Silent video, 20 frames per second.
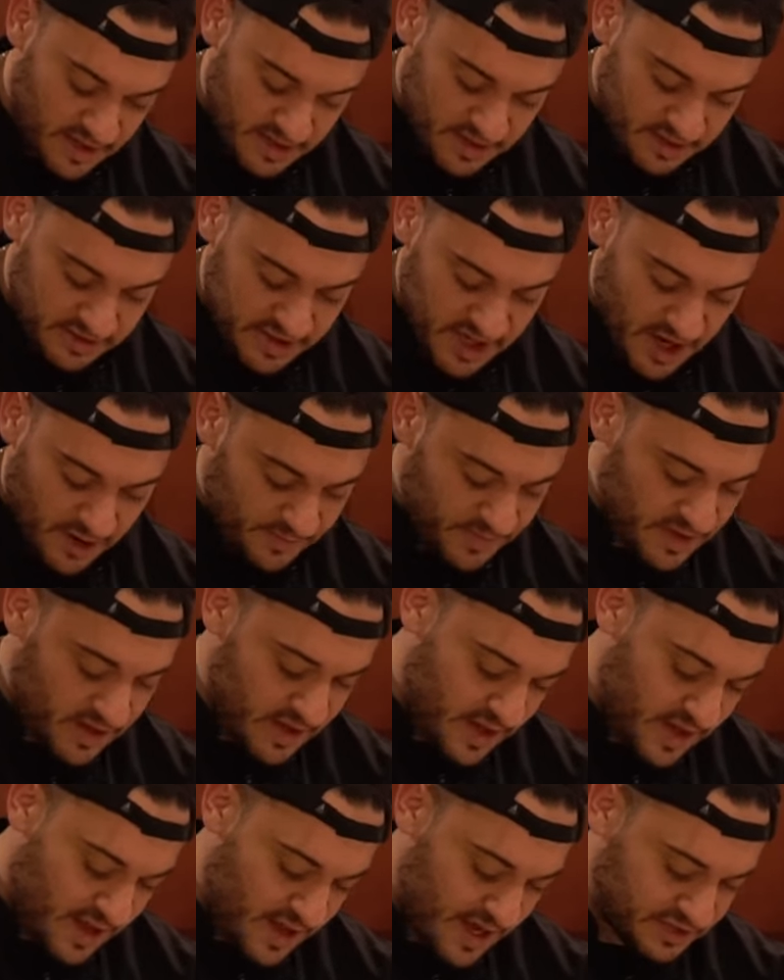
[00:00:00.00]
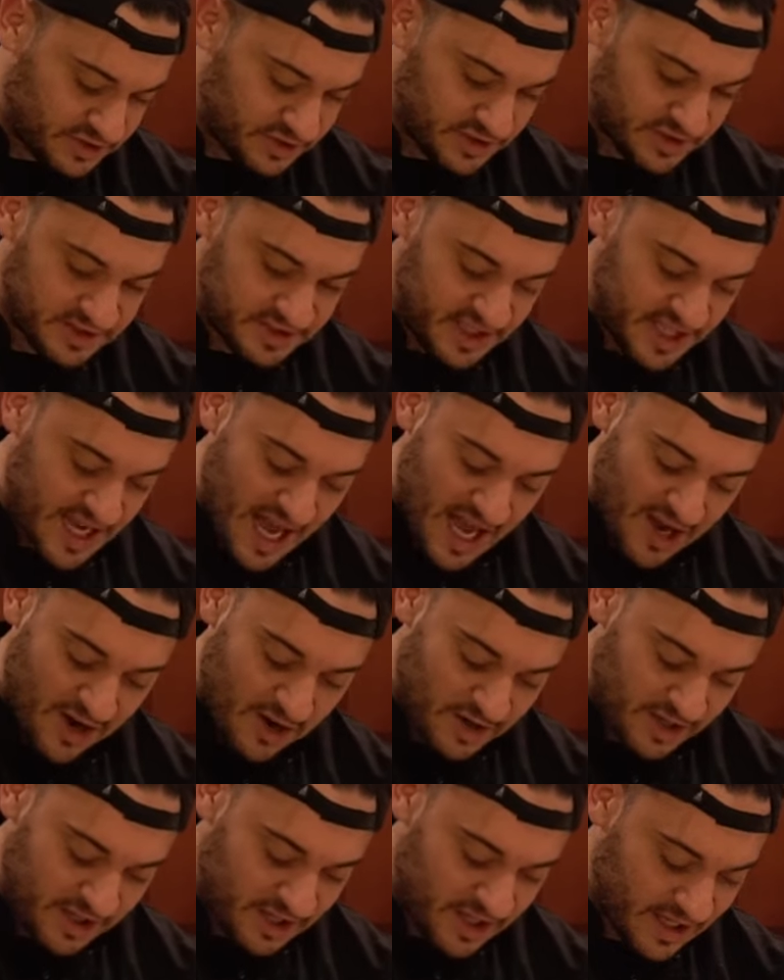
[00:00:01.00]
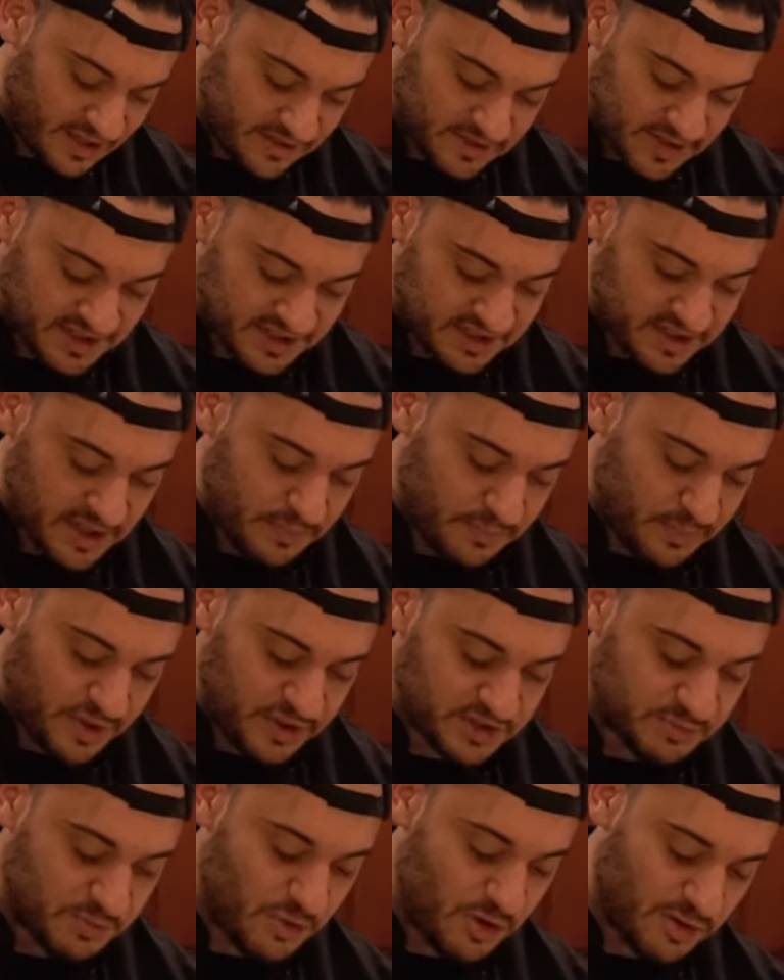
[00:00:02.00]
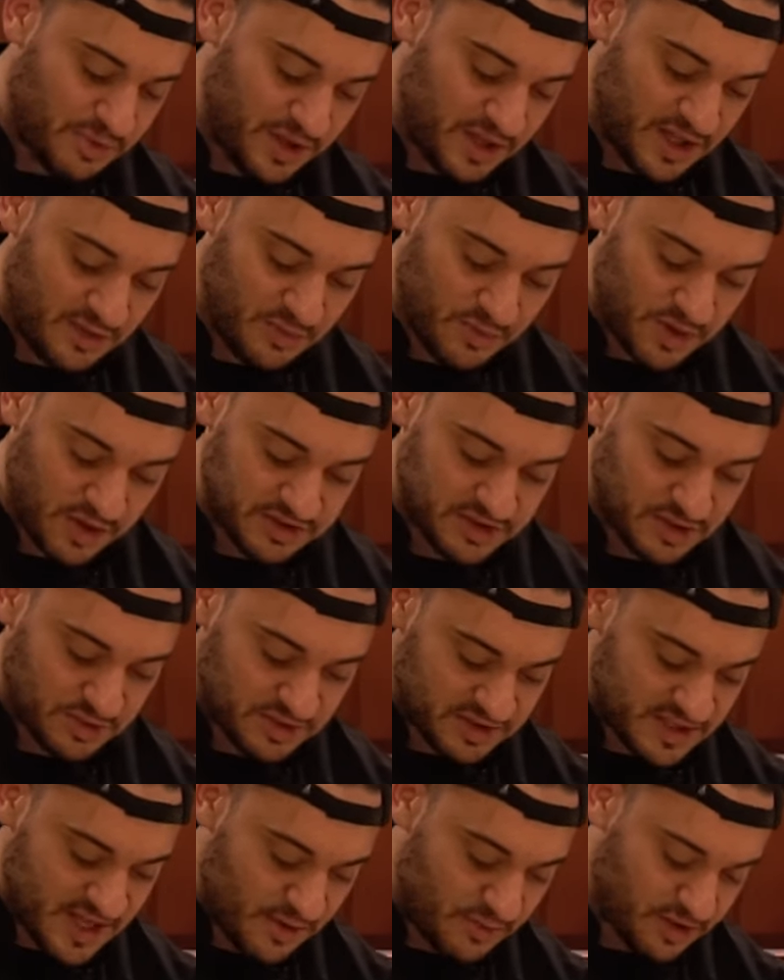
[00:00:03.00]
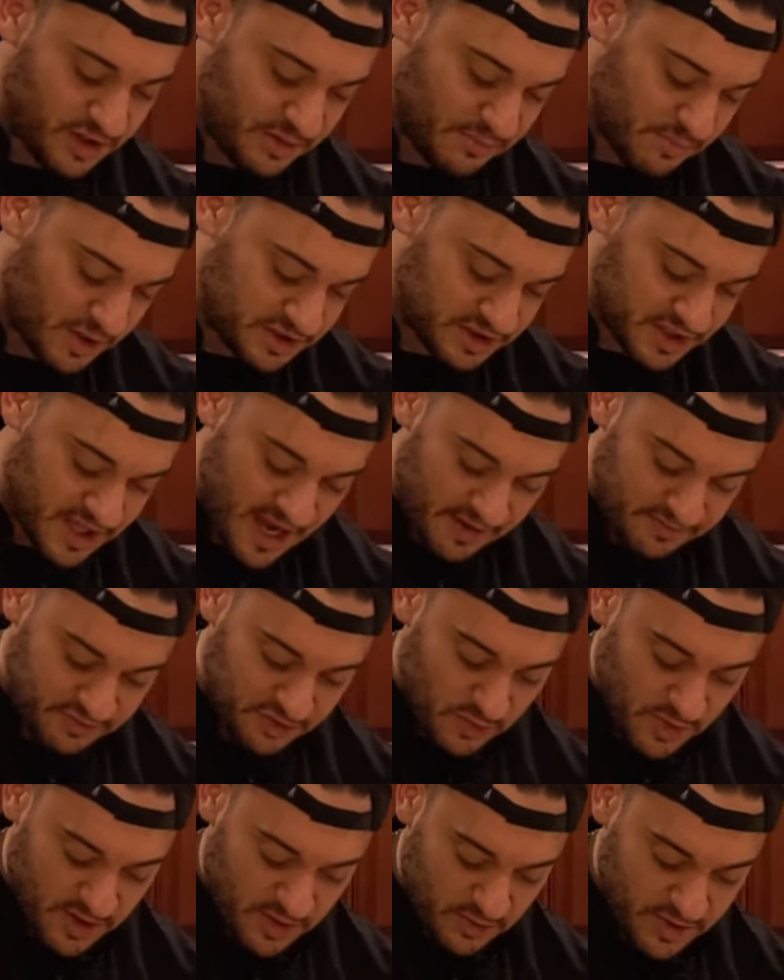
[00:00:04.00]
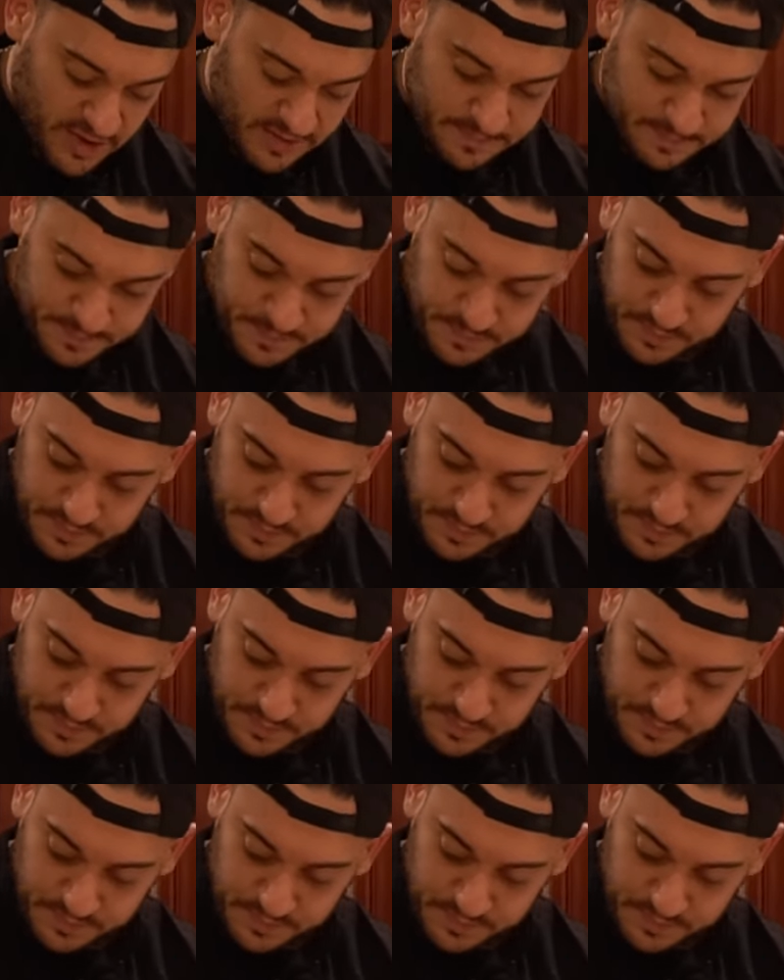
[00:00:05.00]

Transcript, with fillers: So as you can see I already like diced it up pretty small to begin with so it's not really much to have to work with.